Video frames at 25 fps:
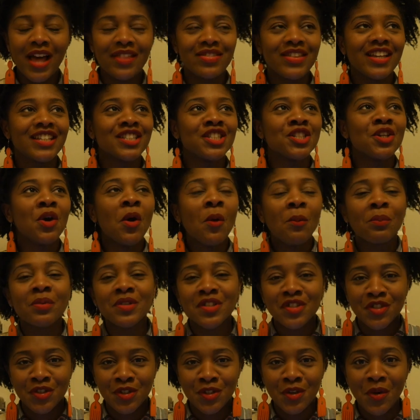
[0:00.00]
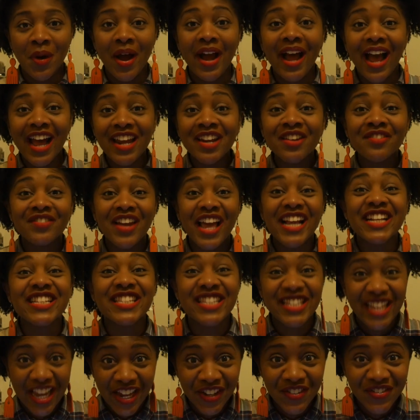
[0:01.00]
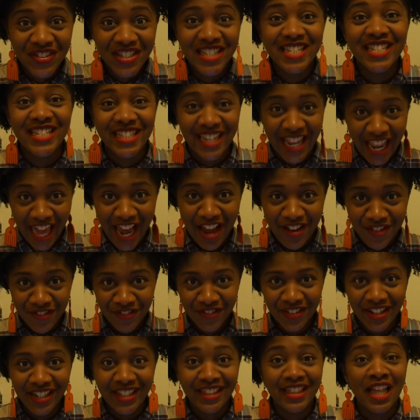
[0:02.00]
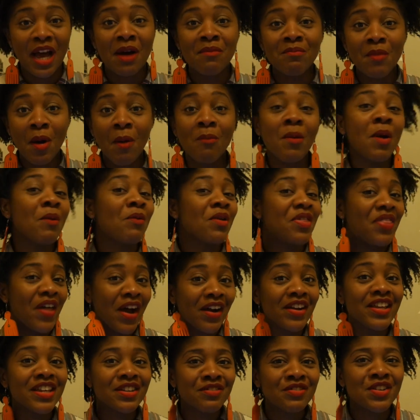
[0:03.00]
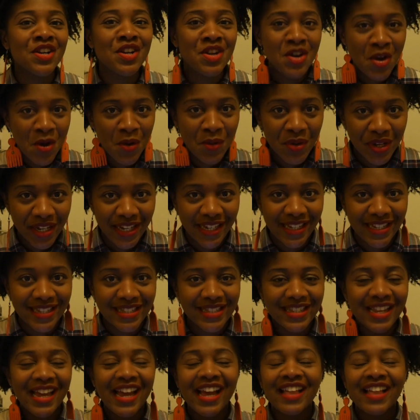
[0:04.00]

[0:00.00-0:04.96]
and then she opens the door and kind of like saves his life in that moment without even knowing it.